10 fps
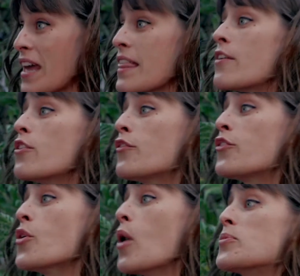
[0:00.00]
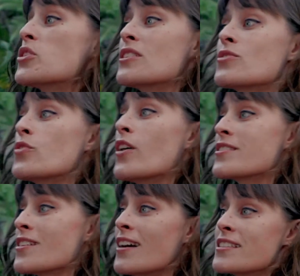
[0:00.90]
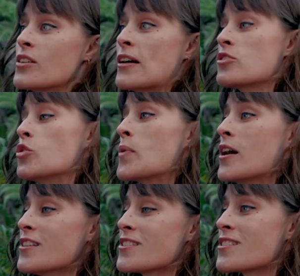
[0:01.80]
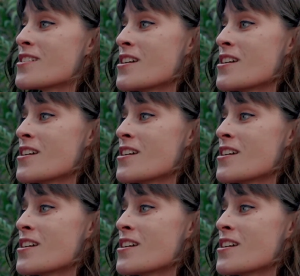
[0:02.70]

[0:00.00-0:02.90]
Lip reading: There are a few options for fertilising outdoor plants.